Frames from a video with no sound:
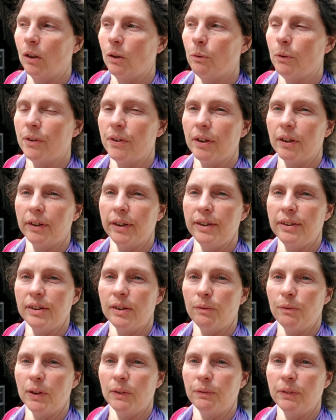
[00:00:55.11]
with at least a
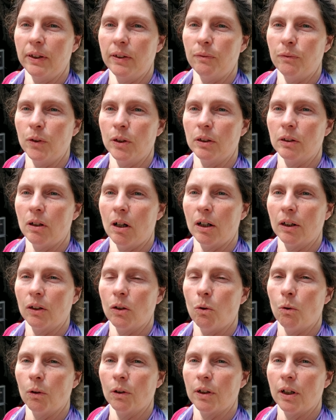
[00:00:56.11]
50-foot long
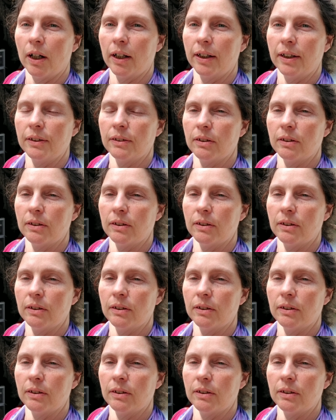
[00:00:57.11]
cord on it